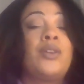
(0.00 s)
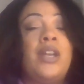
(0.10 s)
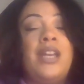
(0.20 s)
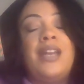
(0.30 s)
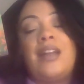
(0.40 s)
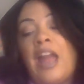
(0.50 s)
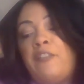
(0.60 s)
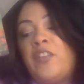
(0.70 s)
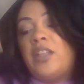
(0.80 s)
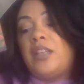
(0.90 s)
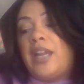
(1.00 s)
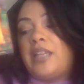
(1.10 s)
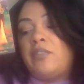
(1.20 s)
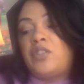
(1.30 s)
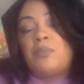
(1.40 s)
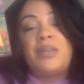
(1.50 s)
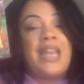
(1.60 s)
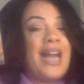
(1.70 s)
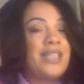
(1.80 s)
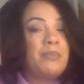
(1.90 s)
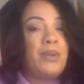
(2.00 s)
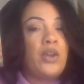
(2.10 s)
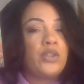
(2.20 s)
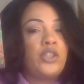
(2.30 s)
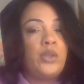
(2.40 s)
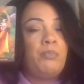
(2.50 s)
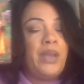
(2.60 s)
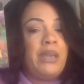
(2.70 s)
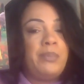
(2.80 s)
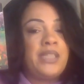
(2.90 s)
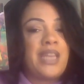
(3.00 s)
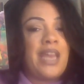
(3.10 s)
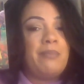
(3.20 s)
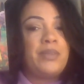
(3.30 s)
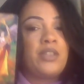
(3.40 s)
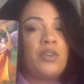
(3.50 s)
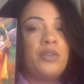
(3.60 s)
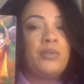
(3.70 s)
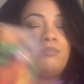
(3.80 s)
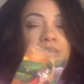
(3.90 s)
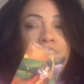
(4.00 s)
So I feel like if somebody has blocked you, baby steps, don't